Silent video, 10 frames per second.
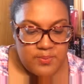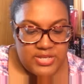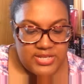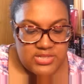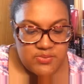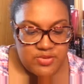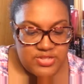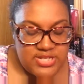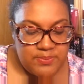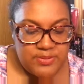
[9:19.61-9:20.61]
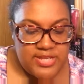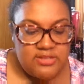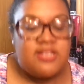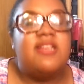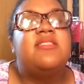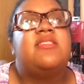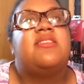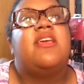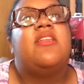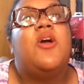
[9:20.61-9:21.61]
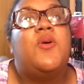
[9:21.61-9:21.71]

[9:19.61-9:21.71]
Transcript: beads for deeply cleansed skin.